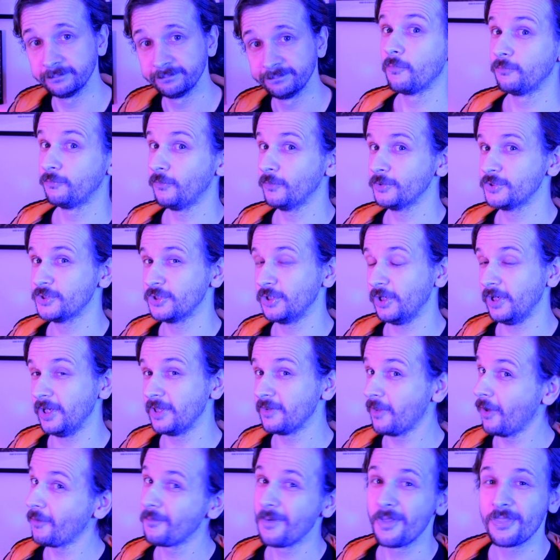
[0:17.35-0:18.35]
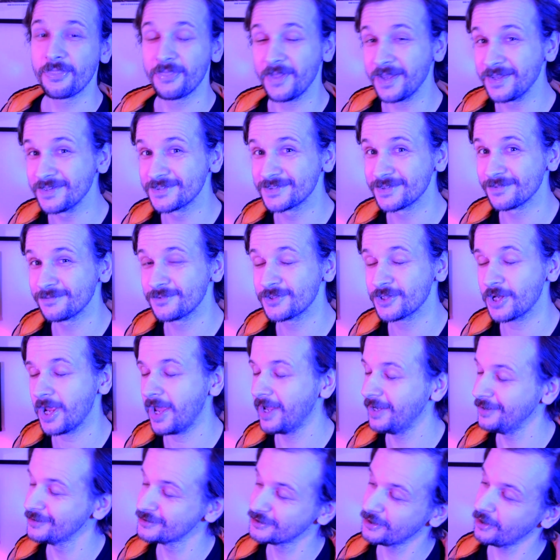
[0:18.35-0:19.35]
Fortunately though, things have
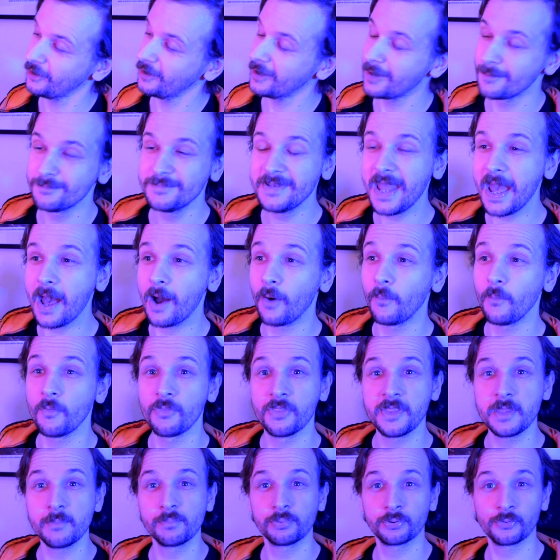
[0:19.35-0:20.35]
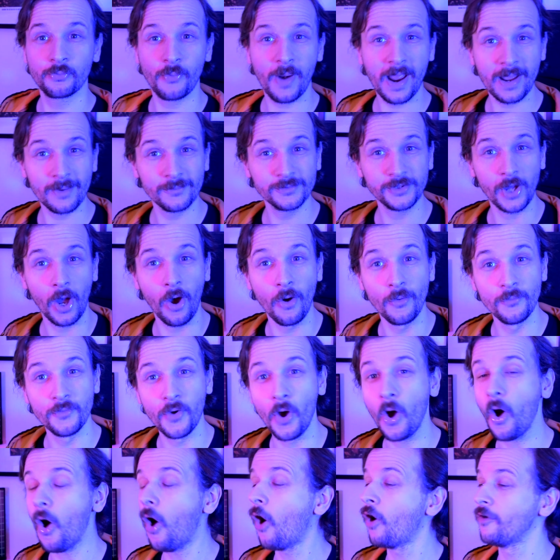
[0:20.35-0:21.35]
changed and I am now the proud
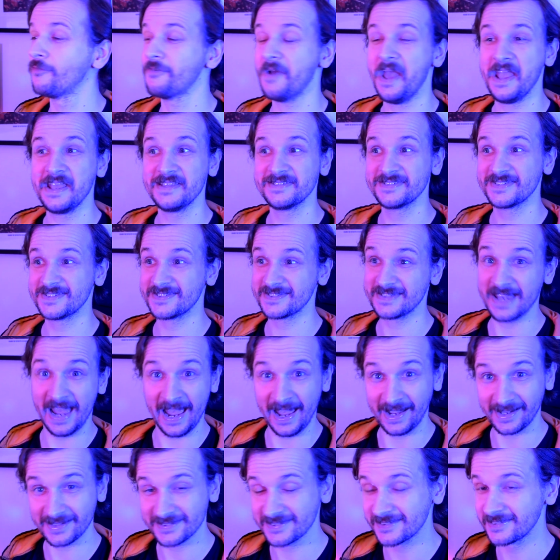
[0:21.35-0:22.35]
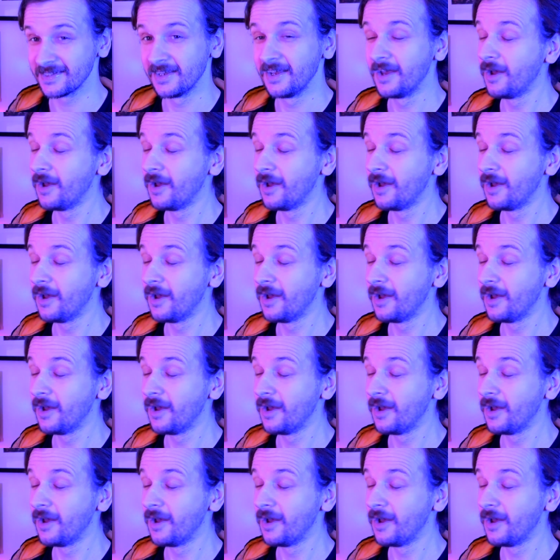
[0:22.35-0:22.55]
owner of a Stax,